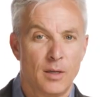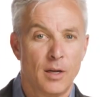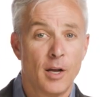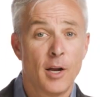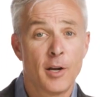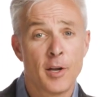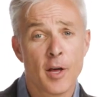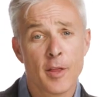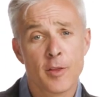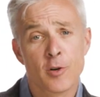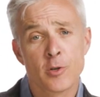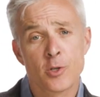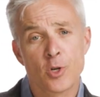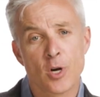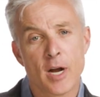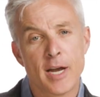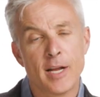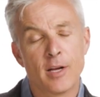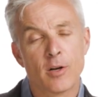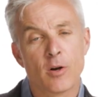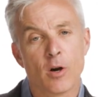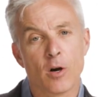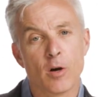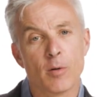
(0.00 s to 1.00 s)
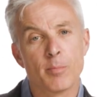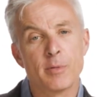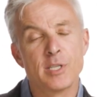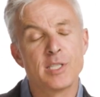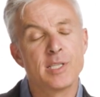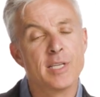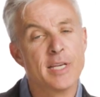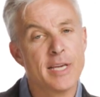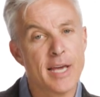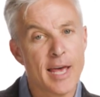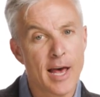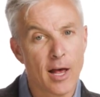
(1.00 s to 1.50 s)
Another trading curb is
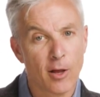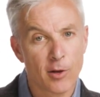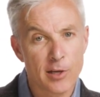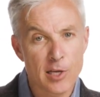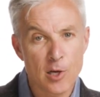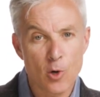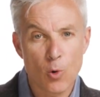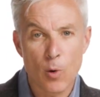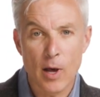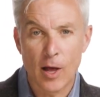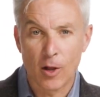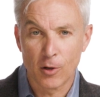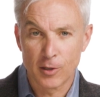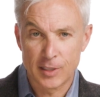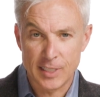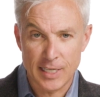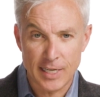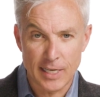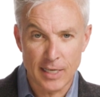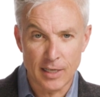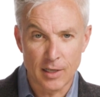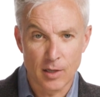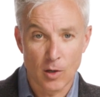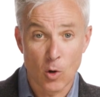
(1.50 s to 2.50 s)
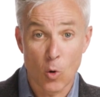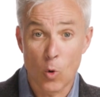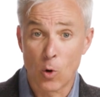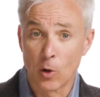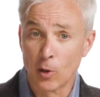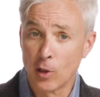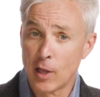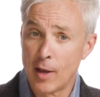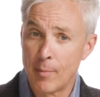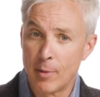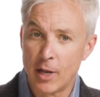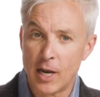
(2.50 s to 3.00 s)
the LULD, or
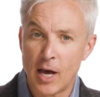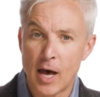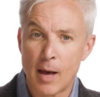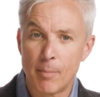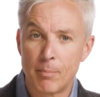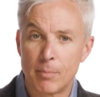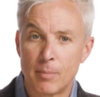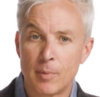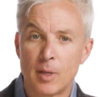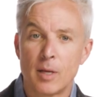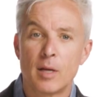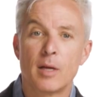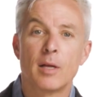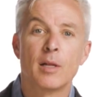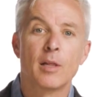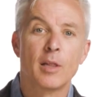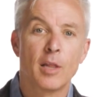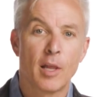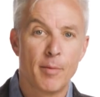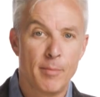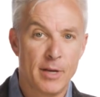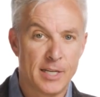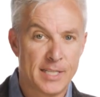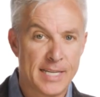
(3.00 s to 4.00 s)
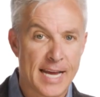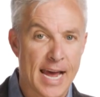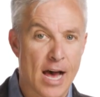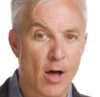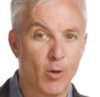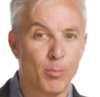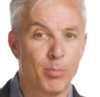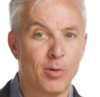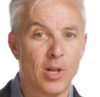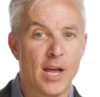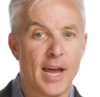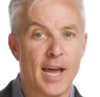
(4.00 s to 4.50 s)
limit up, limit
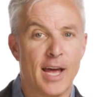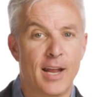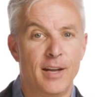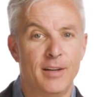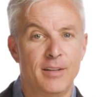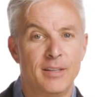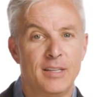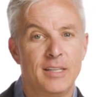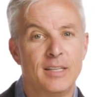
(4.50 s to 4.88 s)
down plan.